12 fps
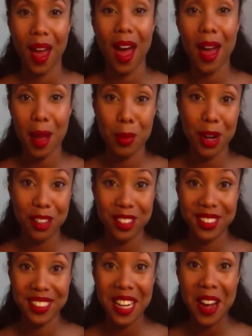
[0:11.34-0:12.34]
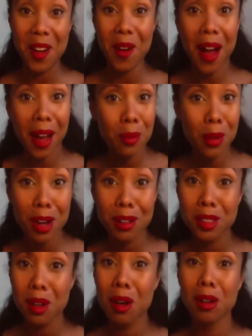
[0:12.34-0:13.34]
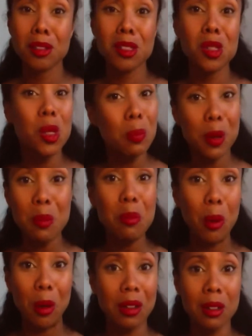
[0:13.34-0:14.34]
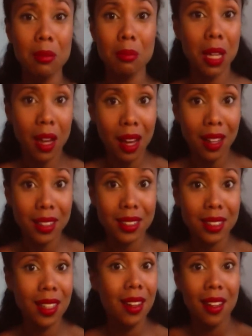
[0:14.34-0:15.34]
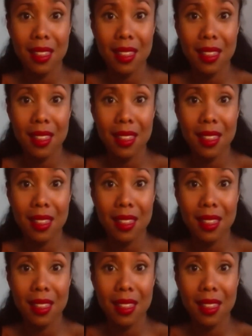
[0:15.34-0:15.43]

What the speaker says: Eyebrows. Now, eyebrows are super important because